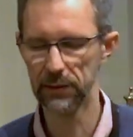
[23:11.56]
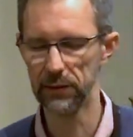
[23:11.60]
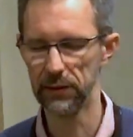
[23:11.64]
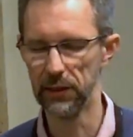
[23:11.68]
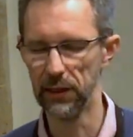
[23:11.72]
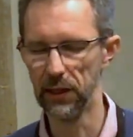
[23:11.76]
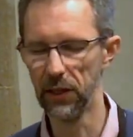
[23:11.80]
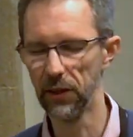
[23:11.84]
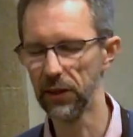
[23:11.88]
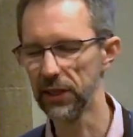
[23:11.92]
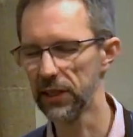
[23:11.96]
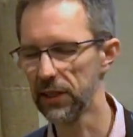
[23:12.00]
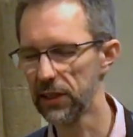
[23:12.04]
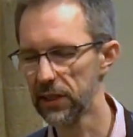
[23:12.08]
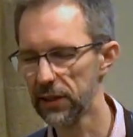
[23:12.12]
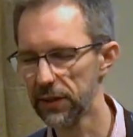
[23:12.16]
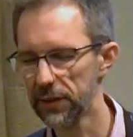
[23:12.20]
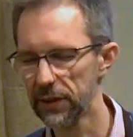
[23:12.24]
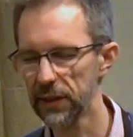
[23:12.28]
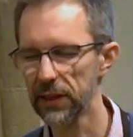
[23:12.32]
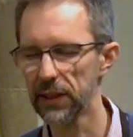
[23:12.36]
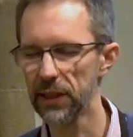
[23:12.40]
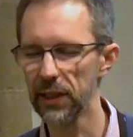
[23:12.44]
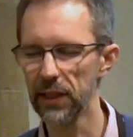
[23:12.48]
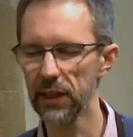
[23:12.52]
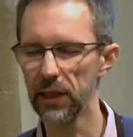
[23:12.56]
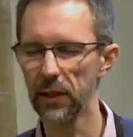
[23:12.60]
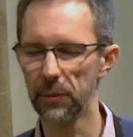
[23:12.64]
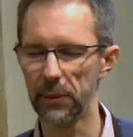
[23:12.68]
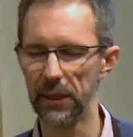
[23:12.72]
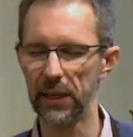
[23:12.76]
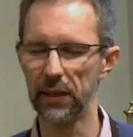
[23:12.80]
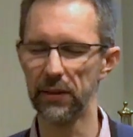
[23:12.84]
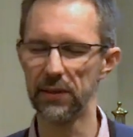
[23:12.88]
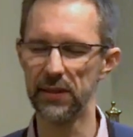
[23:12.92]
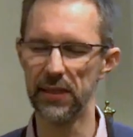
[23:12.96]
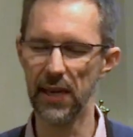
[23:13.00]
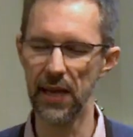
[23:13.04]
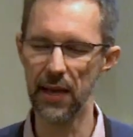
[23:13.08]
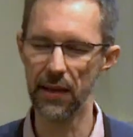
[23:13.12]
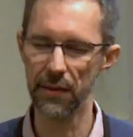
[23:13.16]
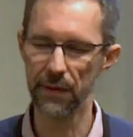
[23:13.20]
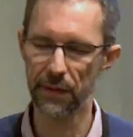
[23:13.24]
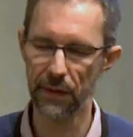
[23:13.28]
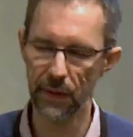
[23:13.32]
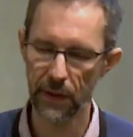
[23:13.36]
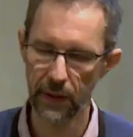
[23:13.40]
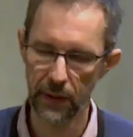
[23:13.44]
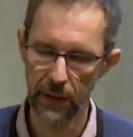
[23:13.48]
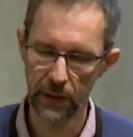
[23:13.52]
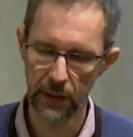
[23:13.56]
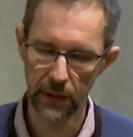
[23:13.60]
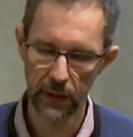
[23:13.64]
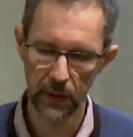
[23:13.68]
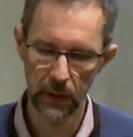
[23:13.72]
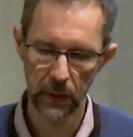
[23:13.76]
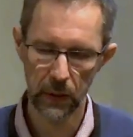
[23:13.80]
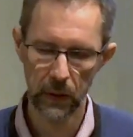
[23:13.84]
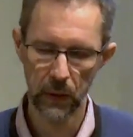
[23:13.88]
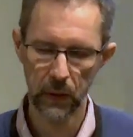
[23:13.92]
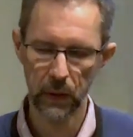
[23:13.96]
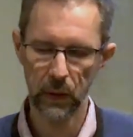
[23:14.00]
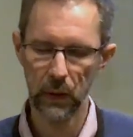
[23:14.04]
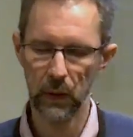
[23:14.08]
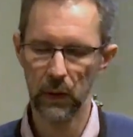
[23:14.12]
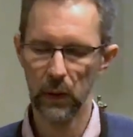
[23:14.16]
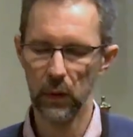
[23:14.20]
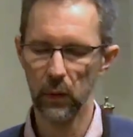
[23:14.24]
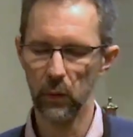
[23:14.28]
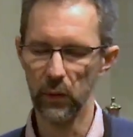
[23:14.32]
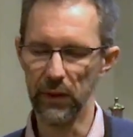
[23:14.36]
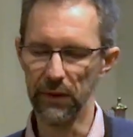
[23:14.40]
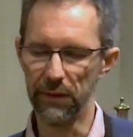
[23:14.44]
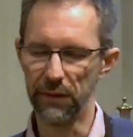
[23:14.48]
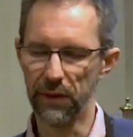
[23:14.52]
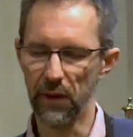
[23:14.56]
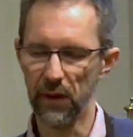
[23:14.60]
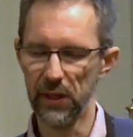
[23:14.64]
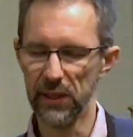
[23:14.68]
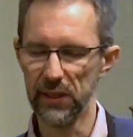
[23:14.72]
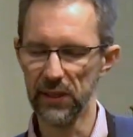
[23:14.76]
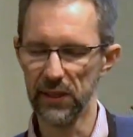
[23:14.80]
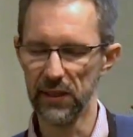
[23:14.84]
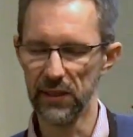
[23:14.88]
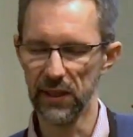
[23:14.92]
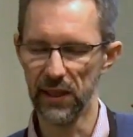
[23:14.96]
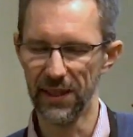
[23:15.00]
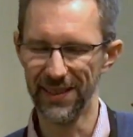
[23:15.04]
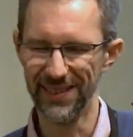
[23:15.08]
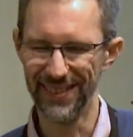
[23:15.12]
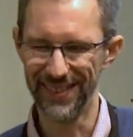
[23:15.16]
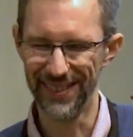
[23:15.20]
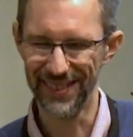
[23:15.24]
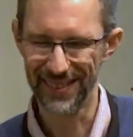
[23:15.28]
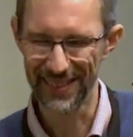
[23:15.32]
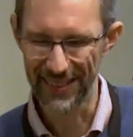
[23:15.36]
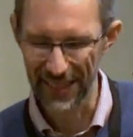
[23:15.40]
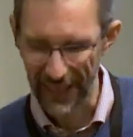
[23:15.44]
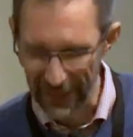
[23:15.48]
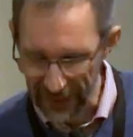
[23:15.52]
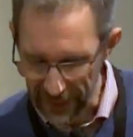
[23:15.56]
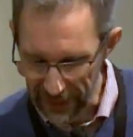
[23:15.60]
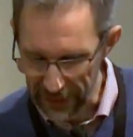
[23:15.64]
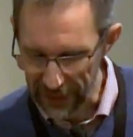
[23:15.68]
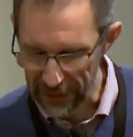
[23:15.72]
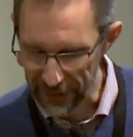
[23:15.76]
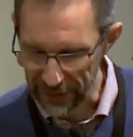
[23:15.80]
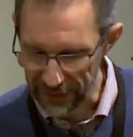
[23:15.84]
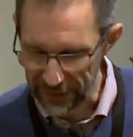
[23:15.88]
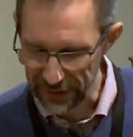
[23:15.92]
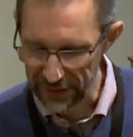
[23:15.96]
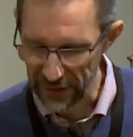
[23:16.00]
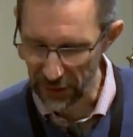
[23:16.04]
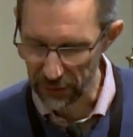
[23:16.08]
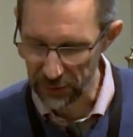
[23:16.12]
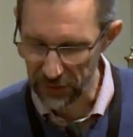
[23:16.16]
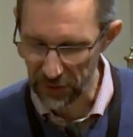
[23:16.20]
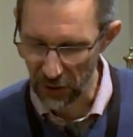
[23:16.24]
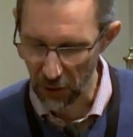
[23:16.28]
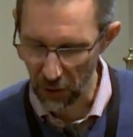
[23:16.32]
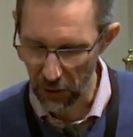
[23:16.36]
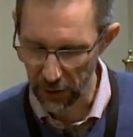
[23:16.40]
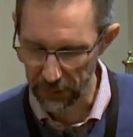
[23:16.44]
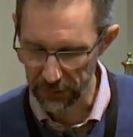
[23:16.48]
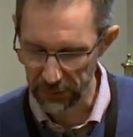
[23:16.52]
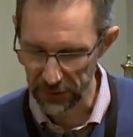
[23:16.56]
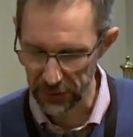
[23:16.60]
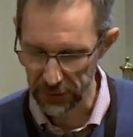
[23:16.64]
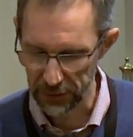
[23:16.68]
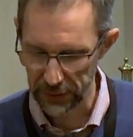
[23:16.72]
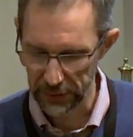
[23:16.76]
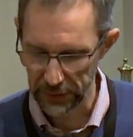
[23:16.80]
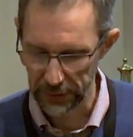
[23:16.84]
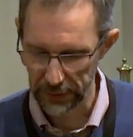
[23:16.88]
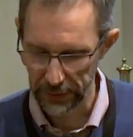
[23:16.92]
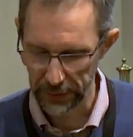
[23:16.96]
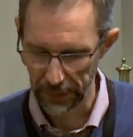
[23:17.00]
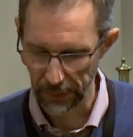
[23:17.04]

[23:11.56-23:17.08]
like thinking about death. We find it unsettling sometimes.